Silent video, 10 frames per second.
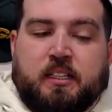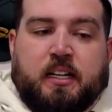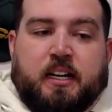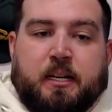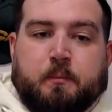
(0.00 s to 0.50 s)

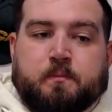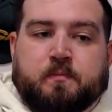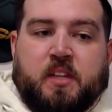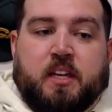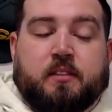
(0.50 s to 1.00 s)

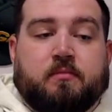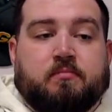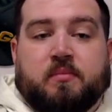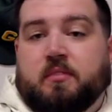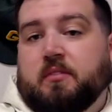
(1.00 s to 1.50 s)
You had
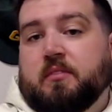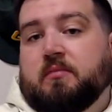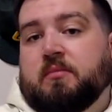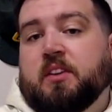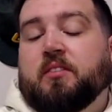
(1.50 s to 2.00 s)

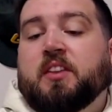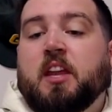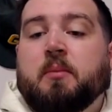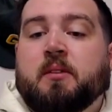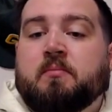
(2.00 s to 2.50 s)
Dylan
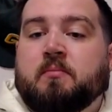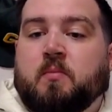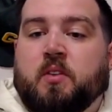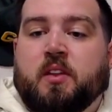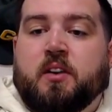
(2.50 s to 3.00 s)
Thieneman
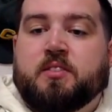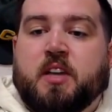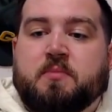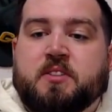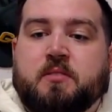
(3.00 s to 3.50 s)
with an
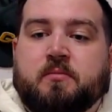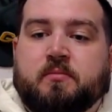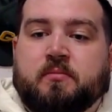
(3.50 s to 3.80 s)
interception.